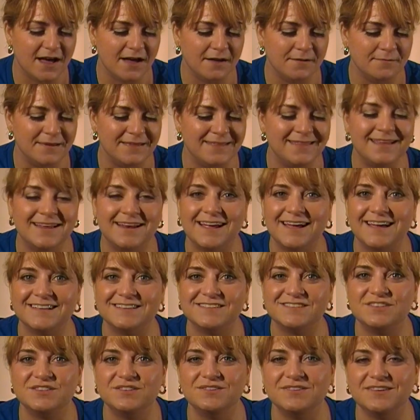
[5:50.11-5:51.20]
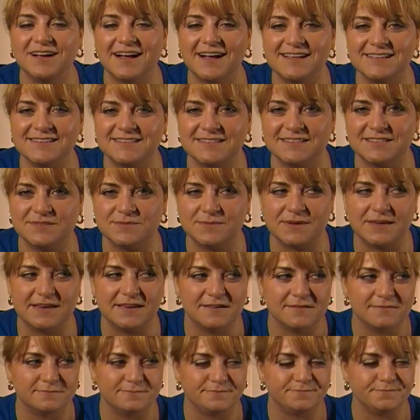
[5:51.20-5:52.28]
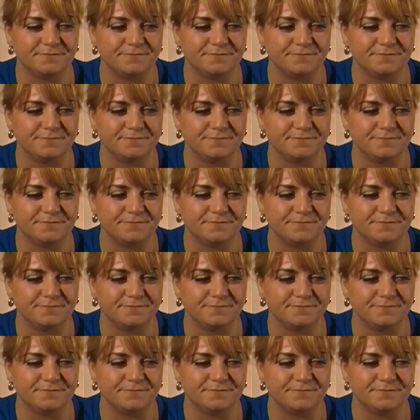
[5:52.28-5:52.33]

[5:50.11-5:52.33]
And then I had 2 guys this week,